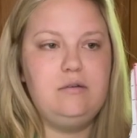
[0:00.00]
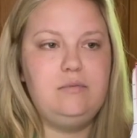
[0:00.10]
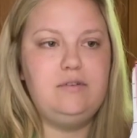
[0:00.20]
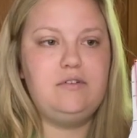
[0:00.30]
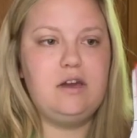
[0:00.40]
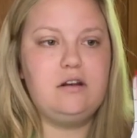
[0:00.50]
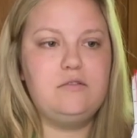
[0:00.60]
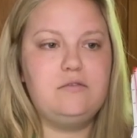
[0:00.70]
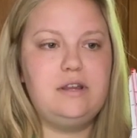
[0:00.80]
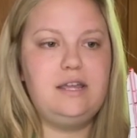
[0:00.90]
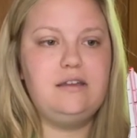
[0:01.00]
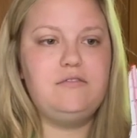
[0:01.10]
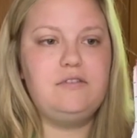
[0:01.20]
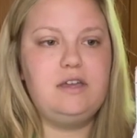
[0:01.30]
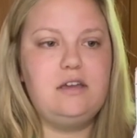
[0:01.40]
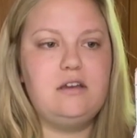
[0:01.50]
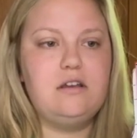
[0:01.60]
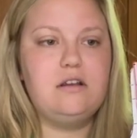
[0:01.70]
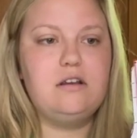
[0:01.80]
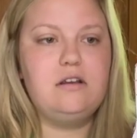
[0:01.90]
we've got our ring
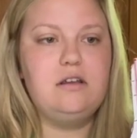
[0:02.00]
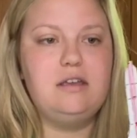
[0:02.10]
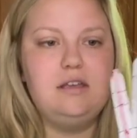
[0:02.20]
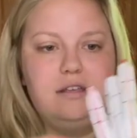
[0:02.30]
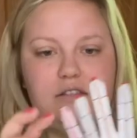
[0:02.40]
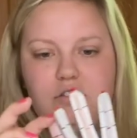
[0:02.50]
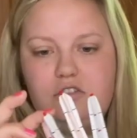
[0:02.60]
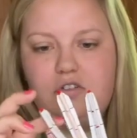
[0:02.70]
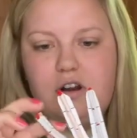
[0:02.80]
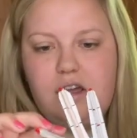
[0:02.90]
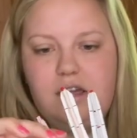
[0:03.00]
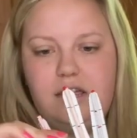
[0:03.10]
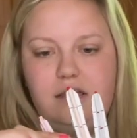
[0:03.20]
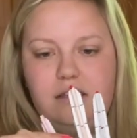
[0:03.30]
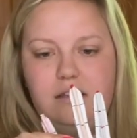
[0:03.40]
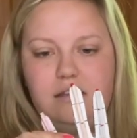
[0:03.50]
finger, it's trying,